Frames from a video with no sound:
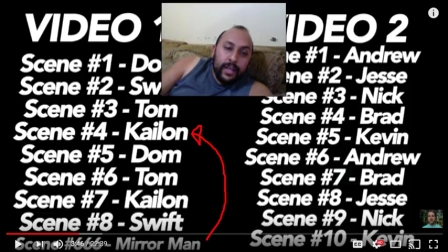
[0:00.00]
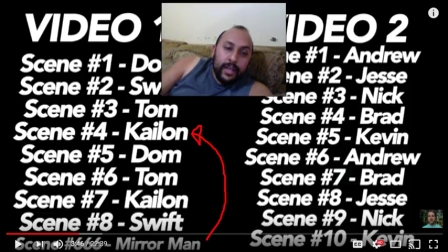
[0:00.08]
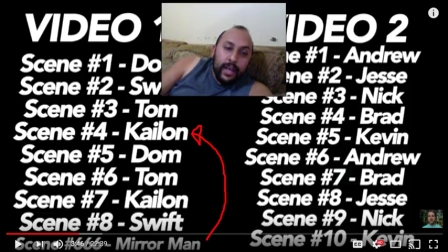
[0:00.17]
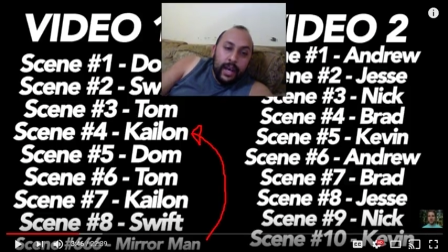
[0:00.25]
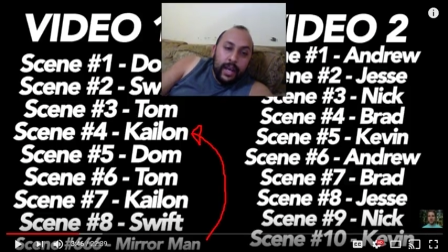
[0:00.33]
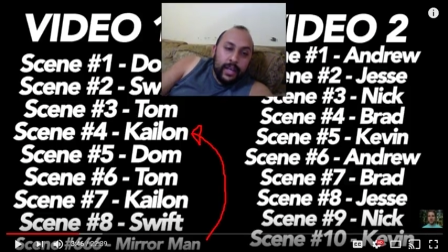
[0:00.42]

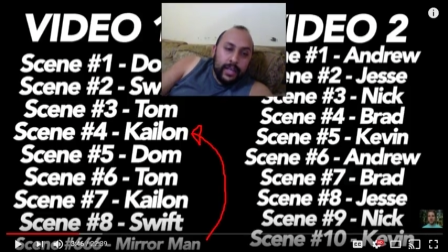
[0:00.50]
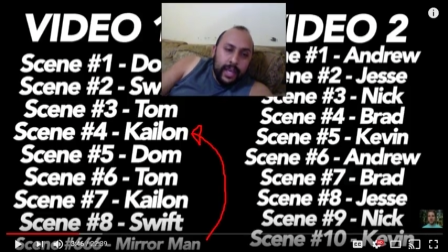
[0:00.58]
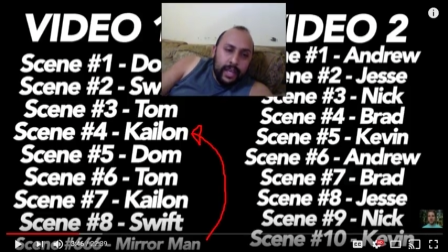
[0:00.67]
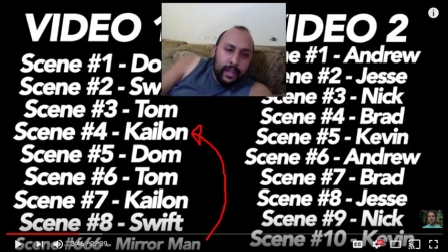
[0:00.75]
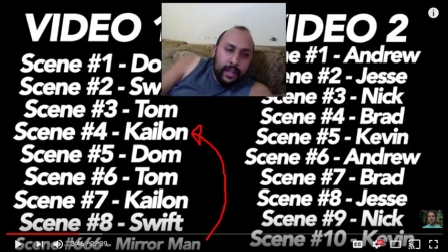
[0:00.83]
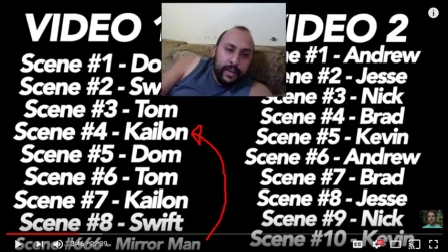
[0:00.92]
Ka
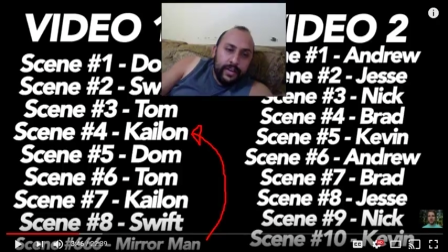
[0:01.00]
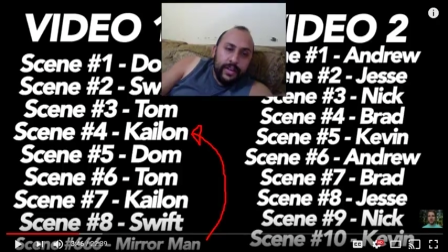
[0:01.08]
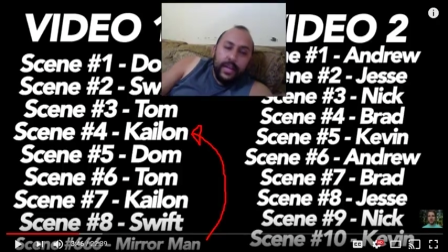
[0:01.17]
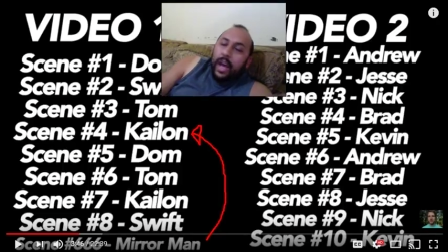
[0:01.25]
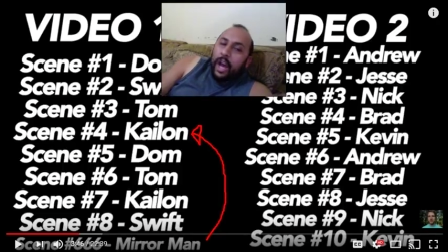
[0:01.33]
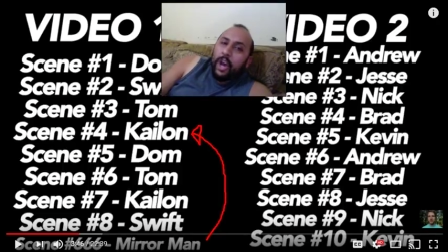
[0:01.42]
Kalen,
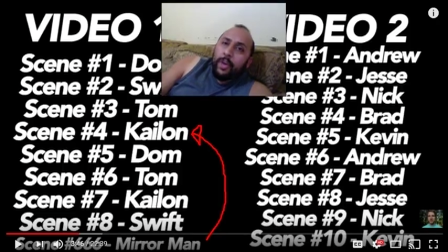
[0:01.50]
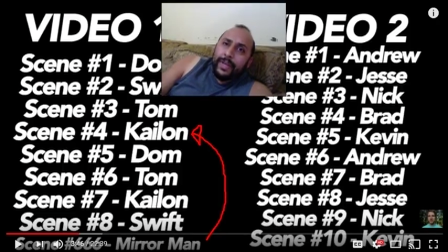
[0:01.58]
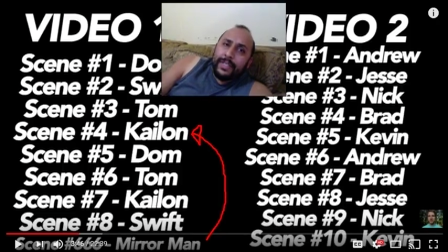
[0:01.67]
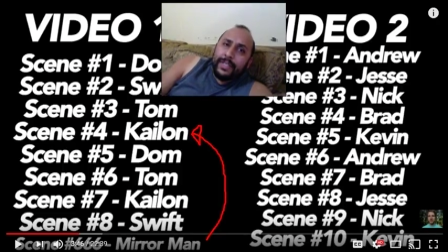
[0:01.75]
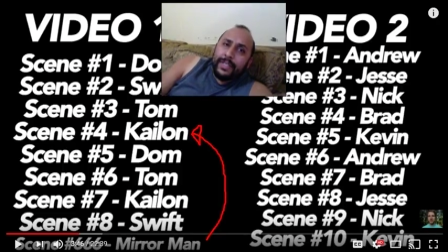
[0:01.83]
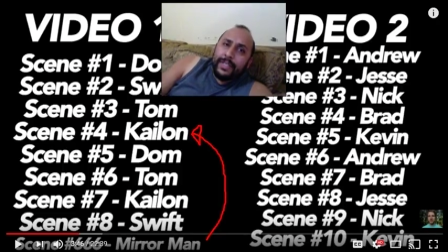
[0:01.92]
I hope
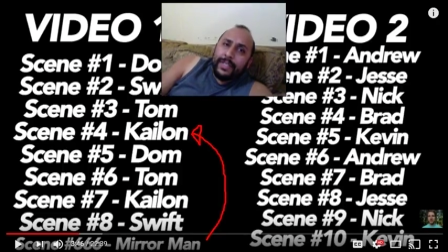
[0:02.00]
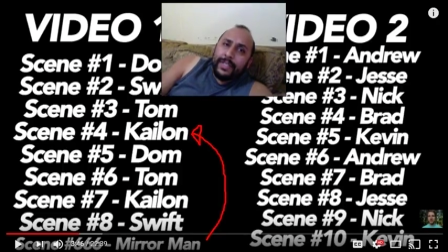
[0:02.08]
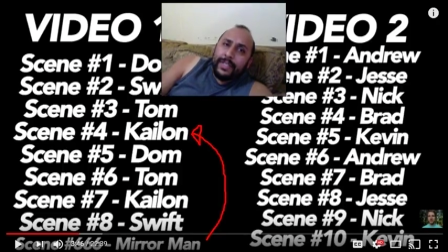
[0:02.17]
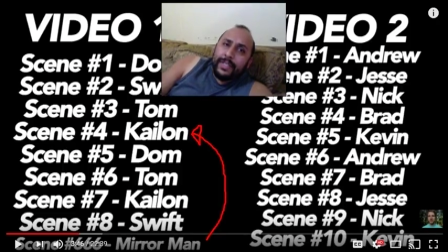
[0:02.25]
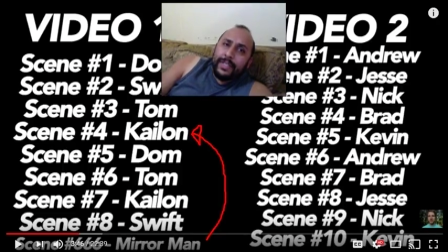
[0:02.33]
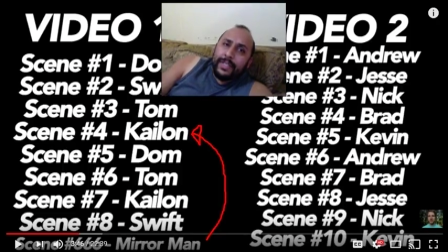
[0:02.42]
I said his
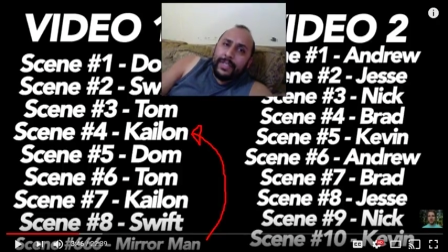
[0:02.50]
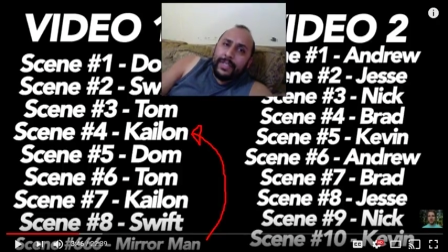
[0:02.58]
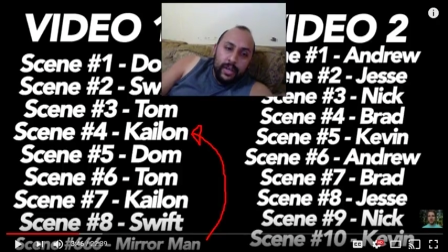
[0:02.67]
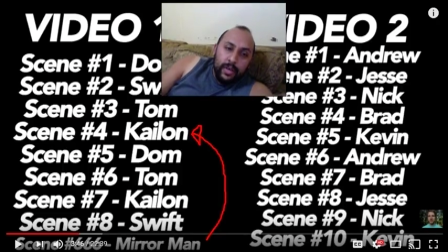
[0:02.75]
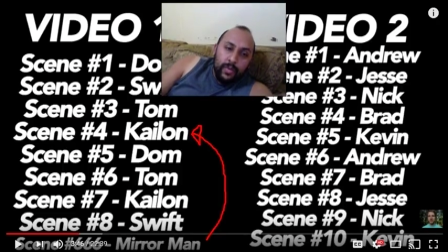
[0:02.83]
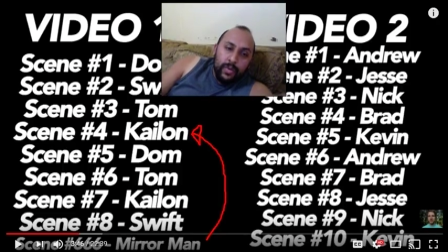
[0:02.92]
name right,
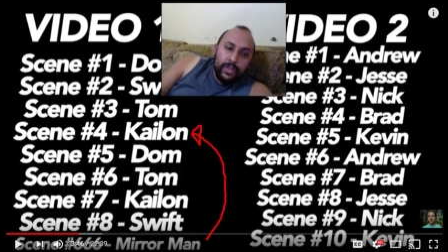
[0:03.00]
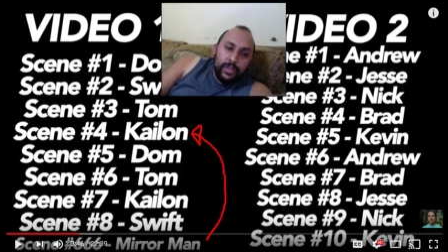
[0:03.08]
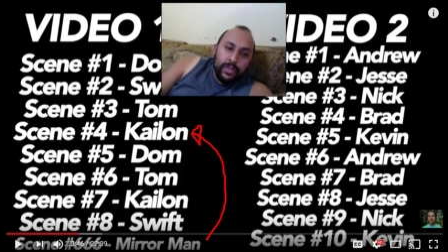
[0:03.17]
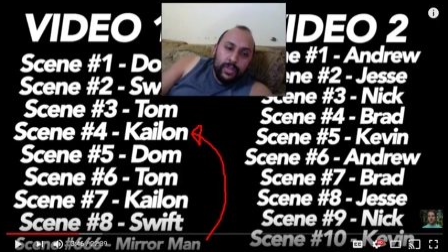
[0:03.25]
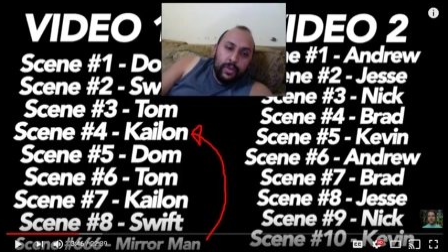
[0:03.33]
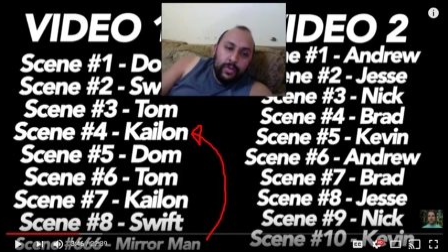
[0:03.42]
was the
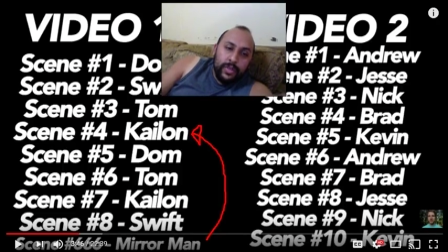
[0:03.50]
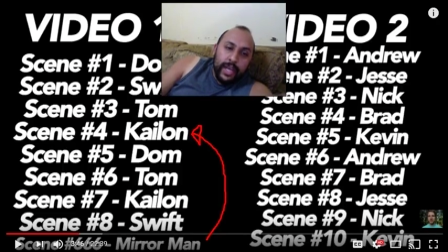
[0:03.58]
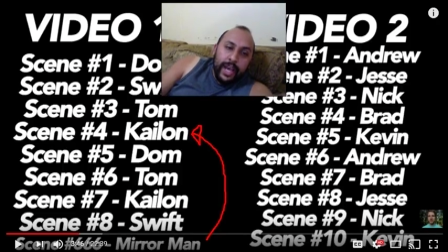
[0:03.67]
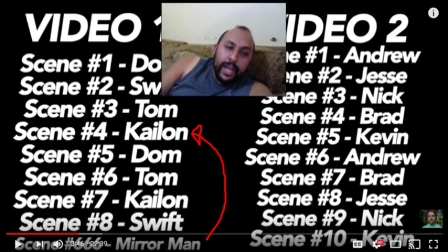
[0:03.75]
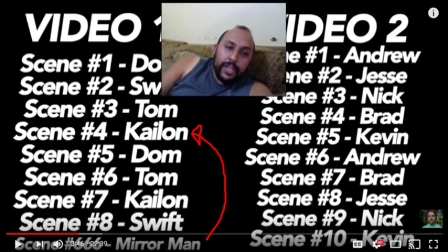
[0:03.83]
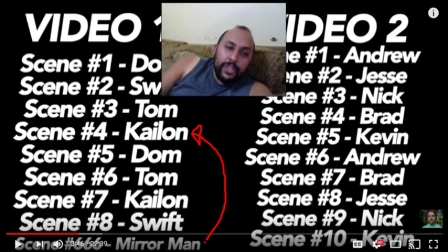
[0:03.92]
one who was
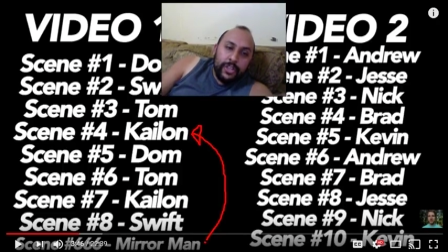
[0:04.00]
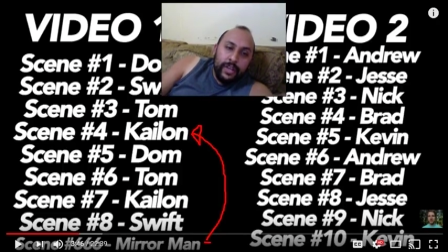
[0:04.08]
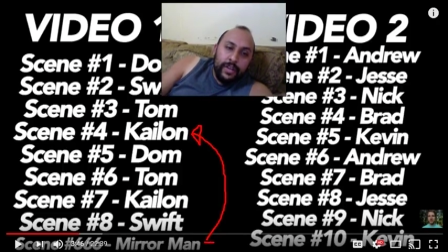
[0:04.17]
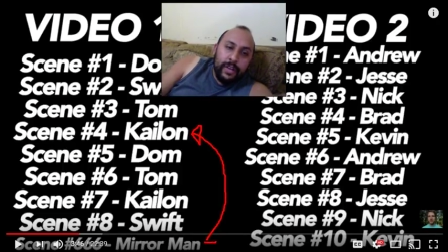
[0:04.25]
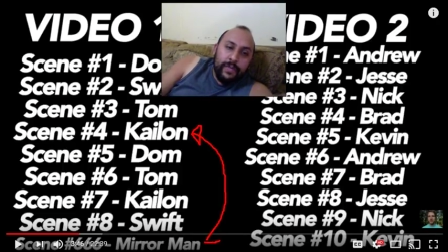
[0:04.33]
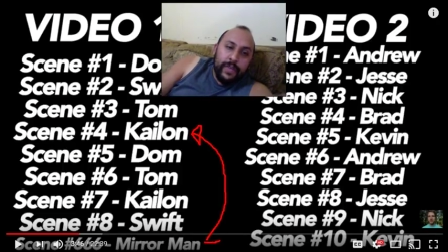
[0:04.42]

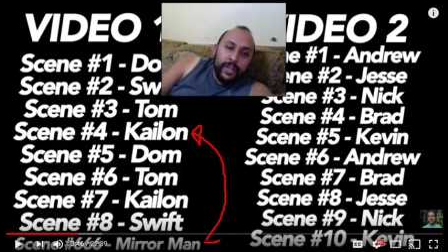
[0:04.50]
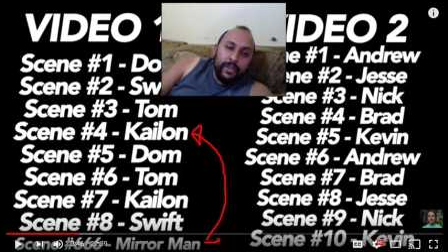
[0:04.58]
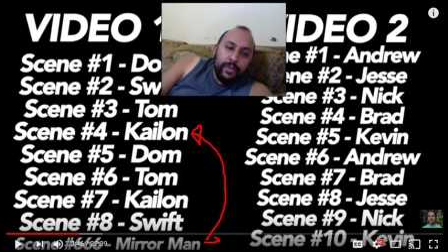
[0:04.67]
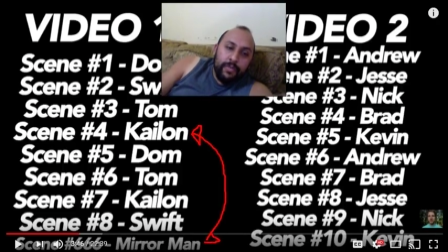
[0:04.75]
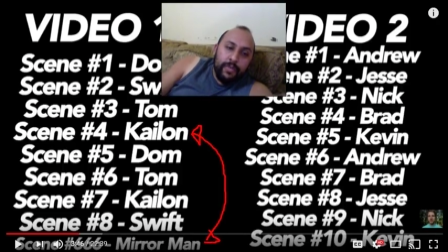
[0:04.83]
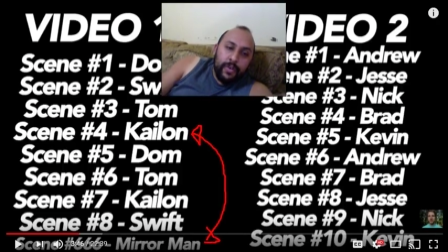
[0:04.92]
actually
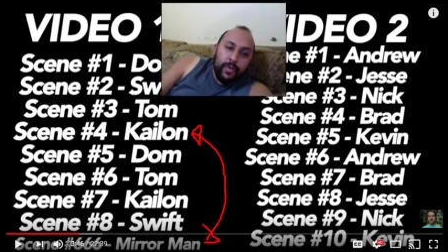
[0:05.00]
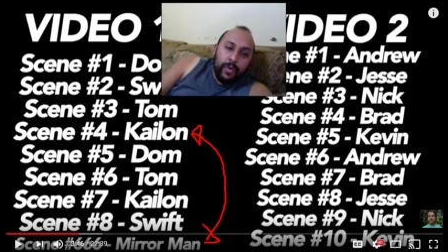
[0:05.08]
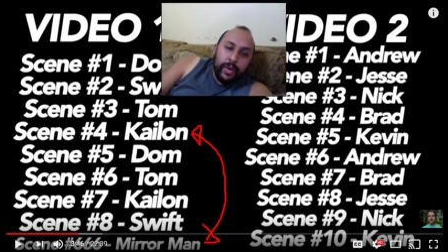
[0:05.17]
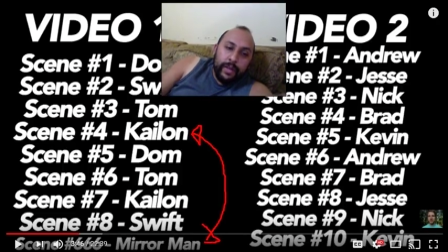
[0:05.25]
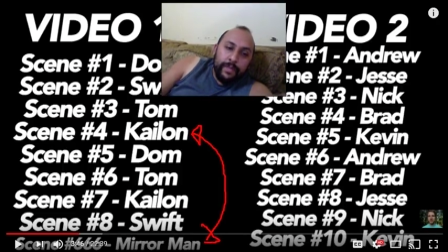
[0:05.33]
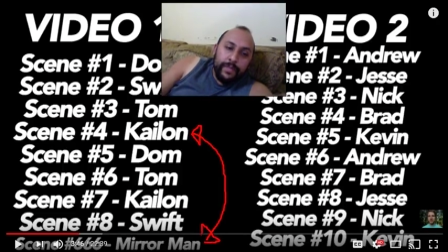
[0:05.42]
video
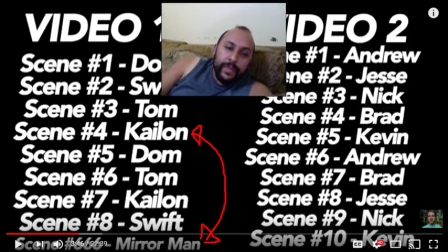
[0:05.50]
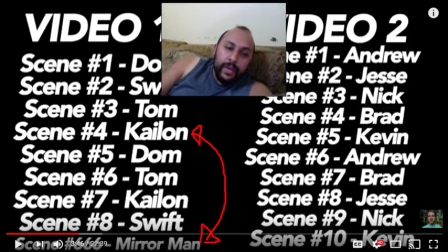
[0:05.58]
recording.